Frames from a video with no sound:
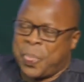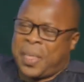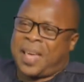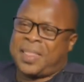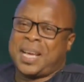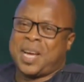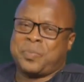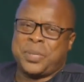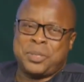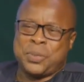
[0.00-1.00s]
I think
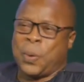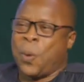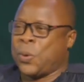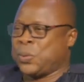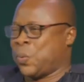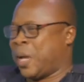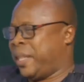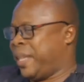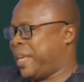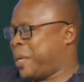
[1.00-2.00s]
I've been to court
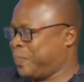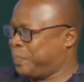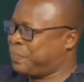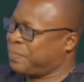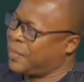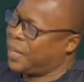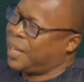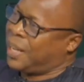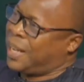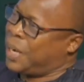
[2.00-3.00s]
one day
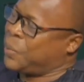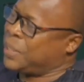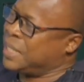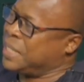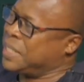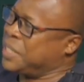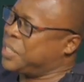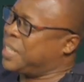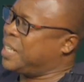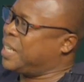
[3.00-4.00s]
and there was a
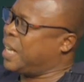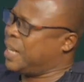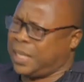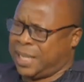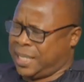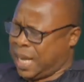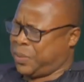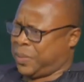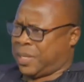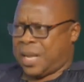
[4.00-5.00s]
decision, the
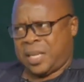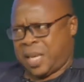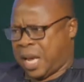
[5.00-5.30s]
judge was like,